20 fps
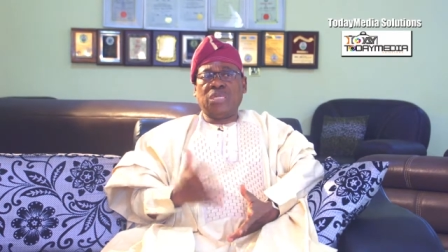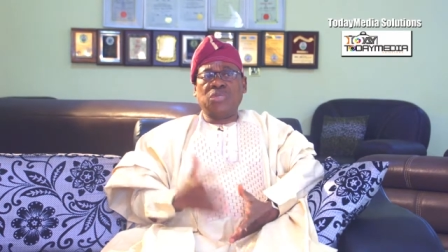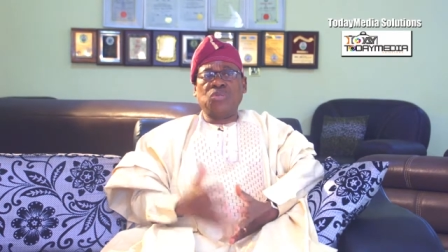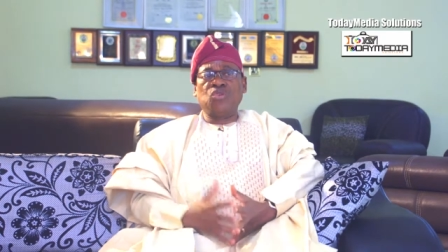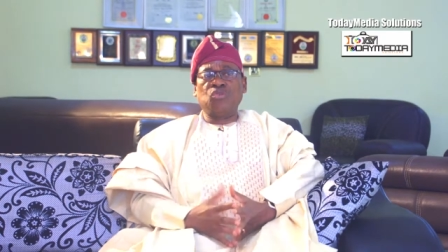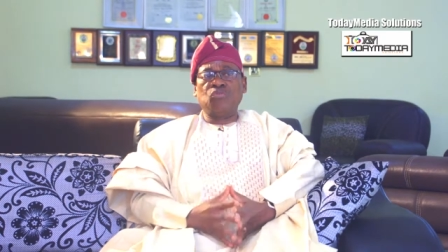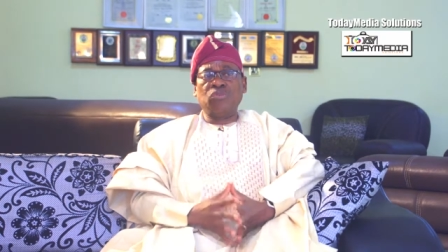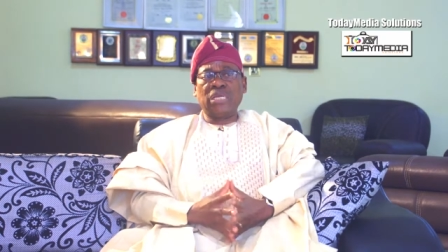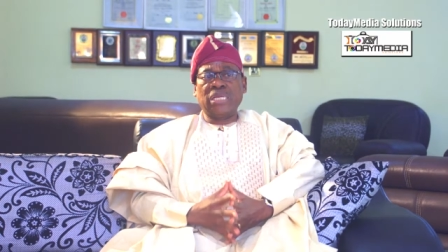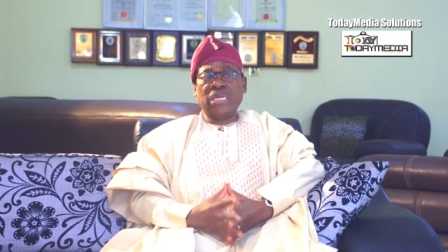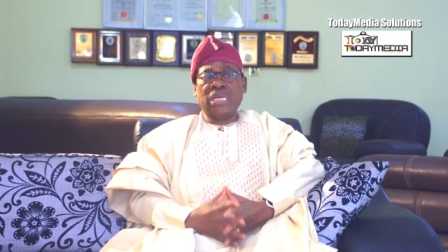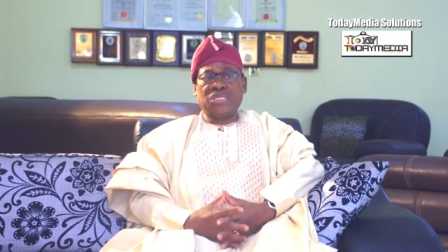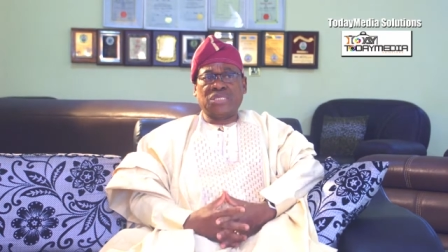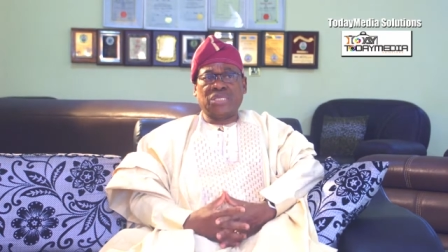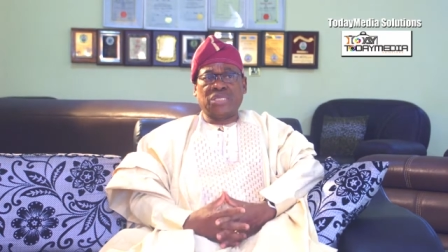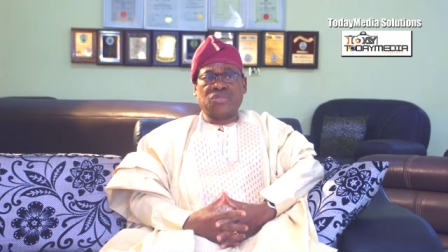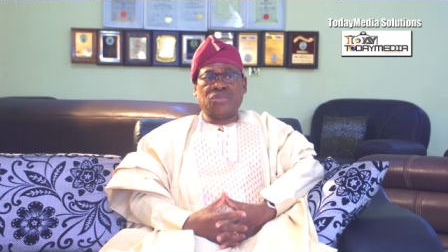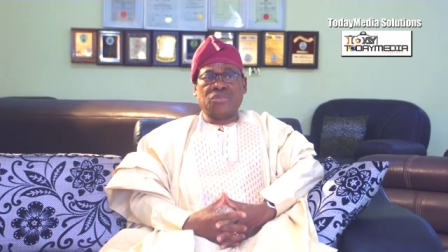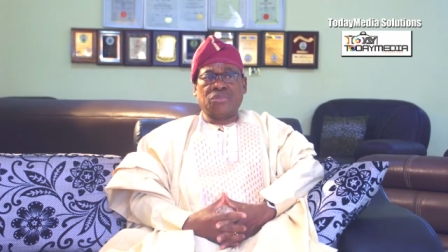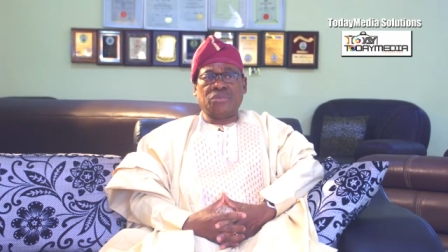you know Gbenga
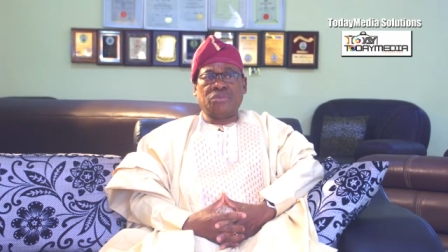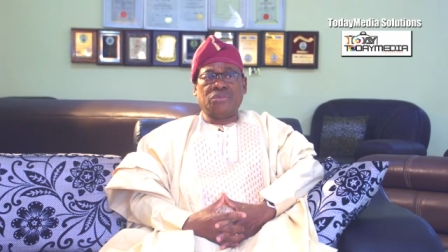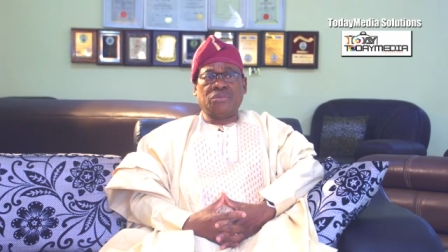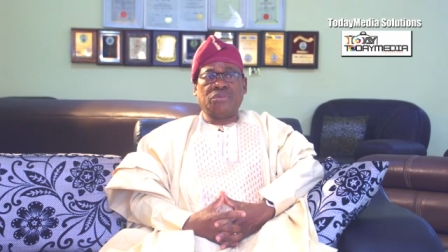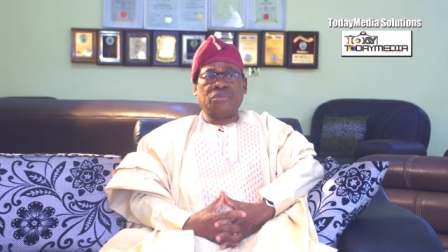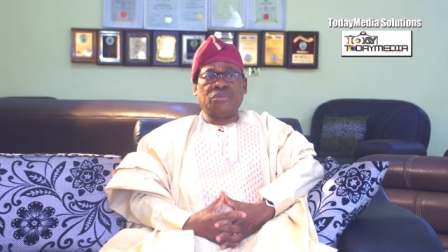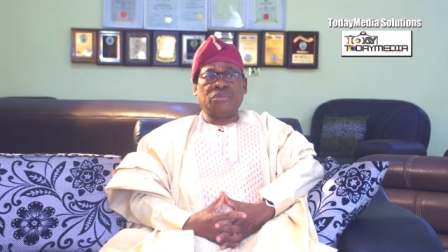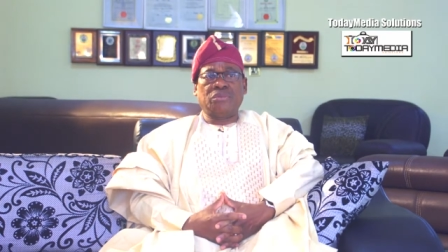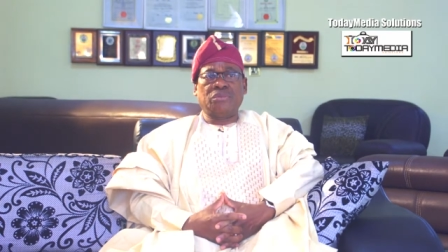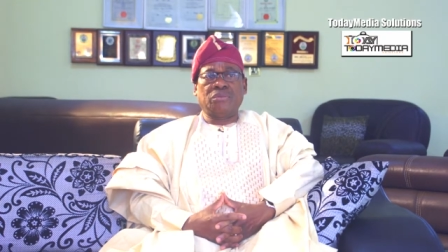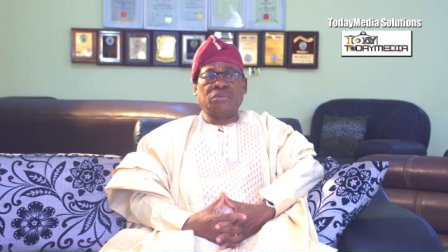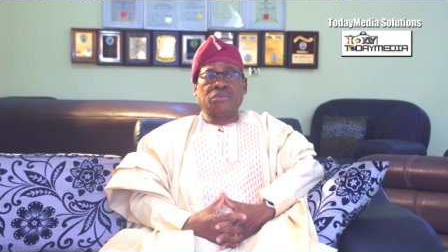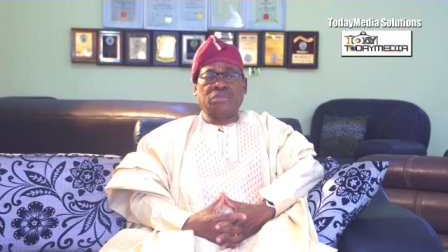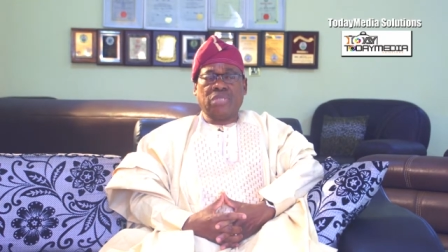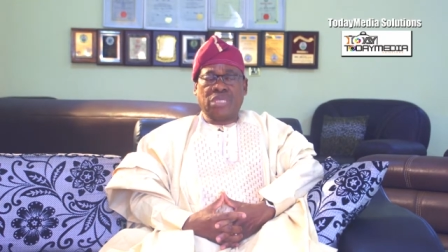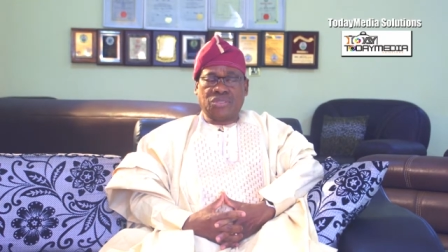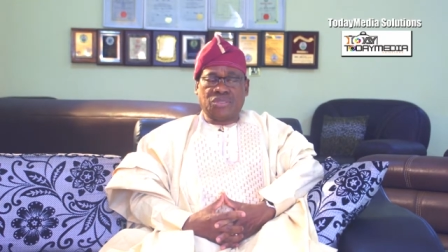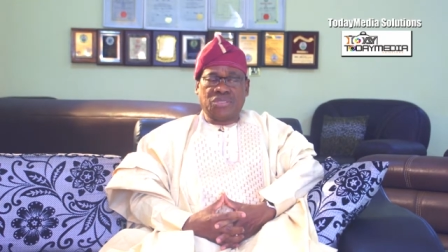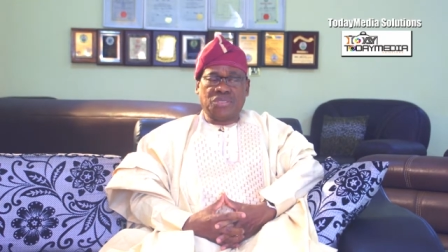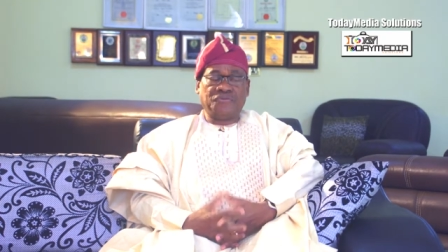Sesan.
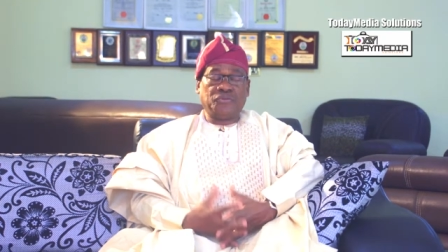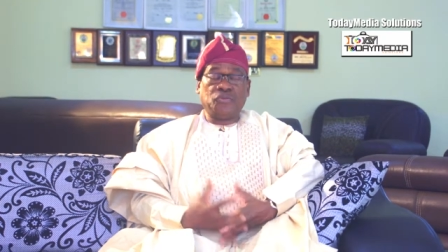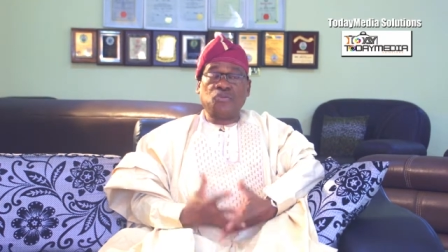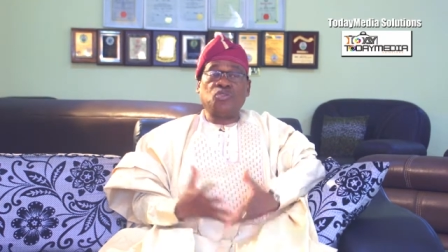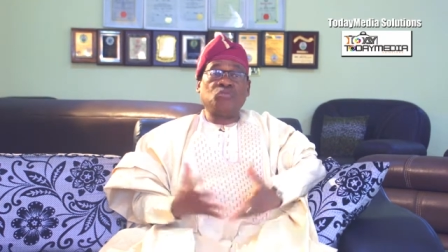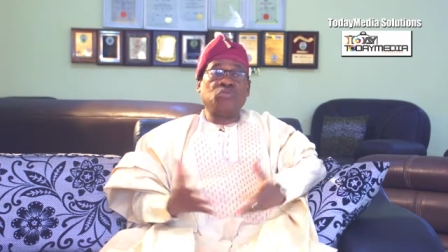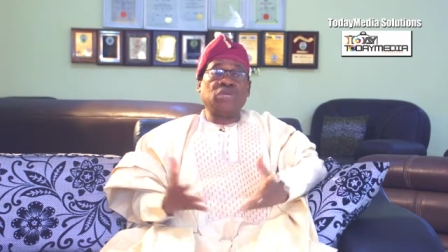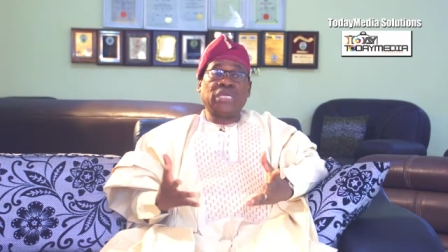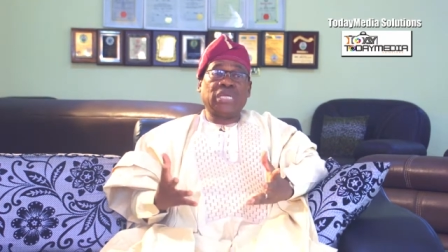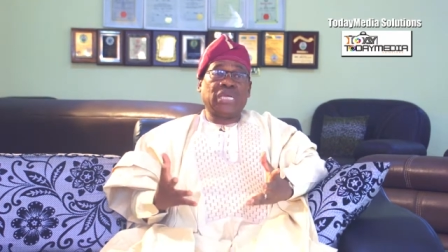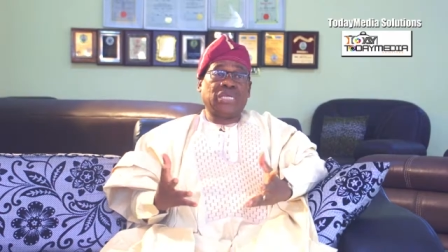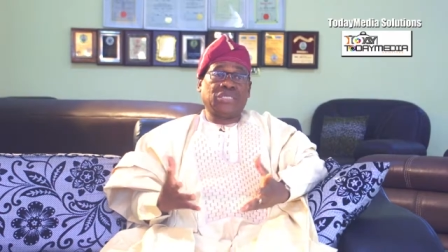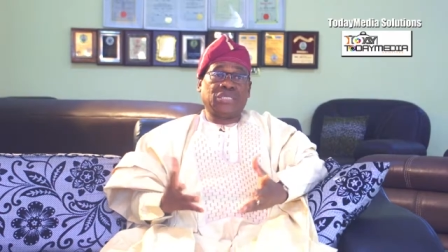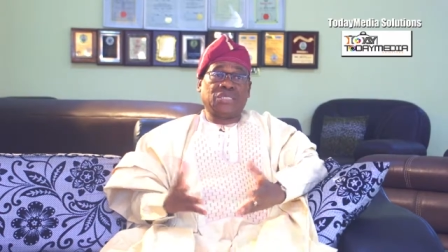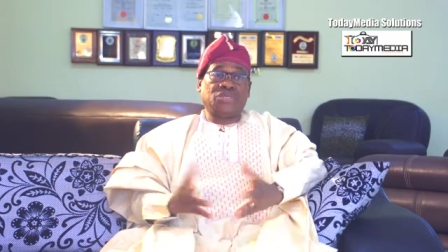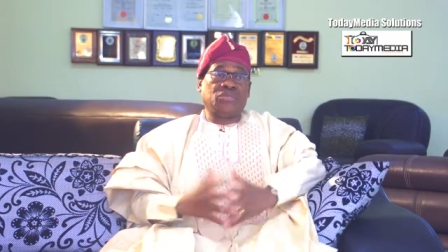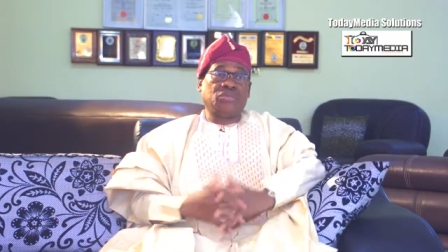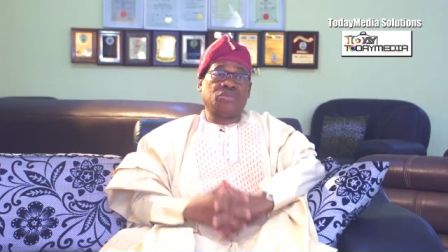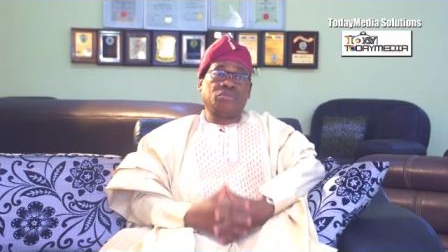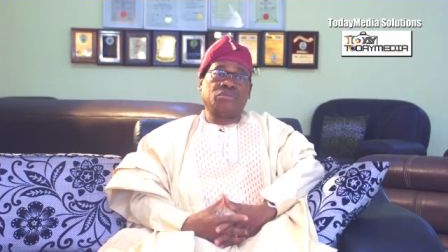Yes, if you know Gbenga
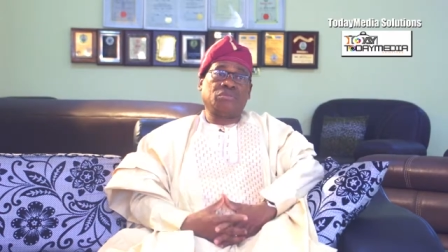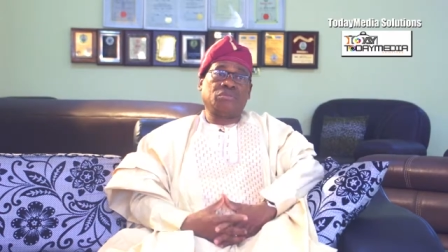Sesan,